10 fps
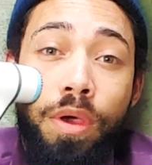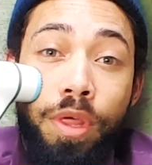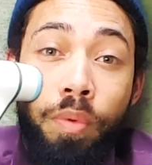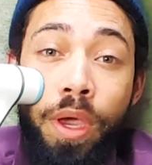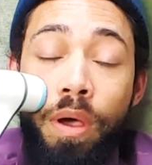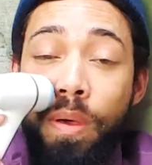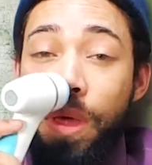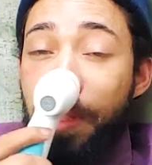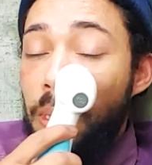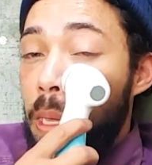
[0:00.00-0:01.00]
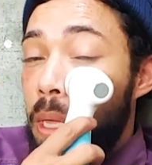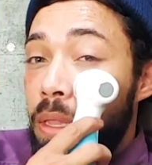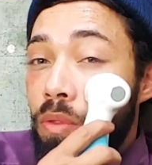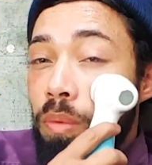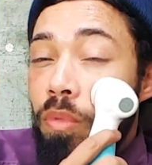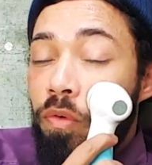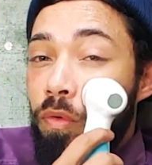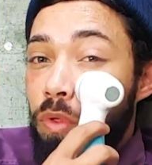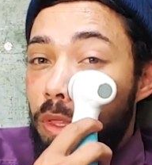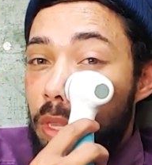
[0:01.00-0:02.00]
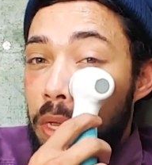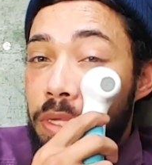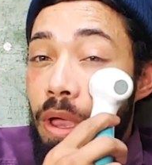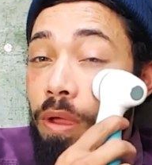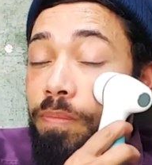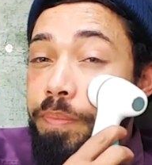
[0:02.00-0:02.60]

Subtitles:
There we go. And then we move over to the next side.